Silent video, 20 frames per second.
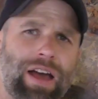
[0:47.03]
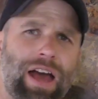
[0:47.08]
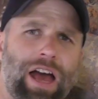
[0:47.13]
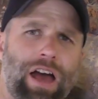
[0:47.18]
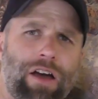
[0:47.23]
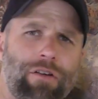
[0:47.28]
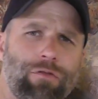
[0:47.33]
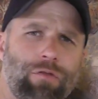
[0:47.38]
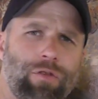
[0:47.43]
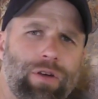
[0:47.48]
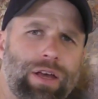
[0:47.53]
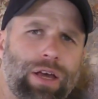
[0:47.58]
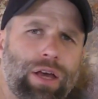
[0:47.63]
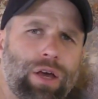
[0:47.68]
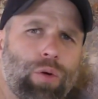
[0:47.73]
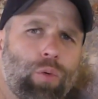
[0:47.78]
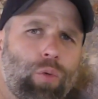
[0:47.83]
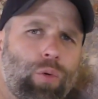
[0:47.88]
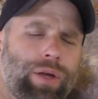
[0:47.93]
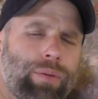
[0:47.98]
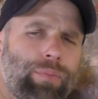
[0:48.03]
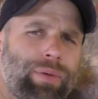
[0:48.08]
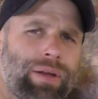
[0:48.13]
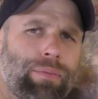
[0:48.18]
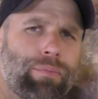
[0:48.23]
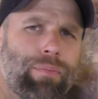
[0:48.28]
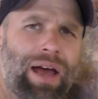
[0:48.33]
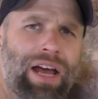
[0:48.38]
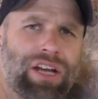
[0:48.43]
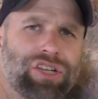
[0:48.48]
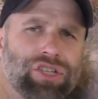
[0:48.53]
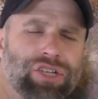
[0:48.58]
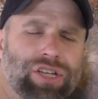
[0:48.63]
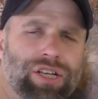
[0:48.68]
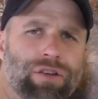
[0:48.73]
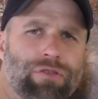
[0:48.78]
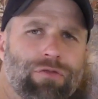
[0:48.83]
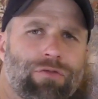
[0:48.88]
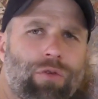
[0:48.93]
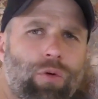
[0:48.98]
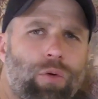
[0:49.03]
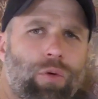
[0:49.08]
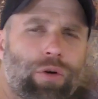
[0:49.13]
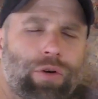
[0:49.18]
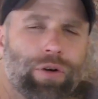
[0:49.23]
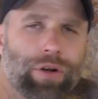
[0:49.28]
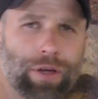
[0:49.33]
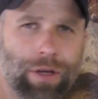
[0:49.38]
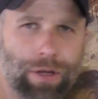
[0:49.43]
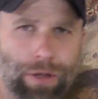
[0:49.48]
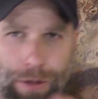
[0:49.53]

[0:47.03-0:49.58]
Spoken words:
Have we been mashing for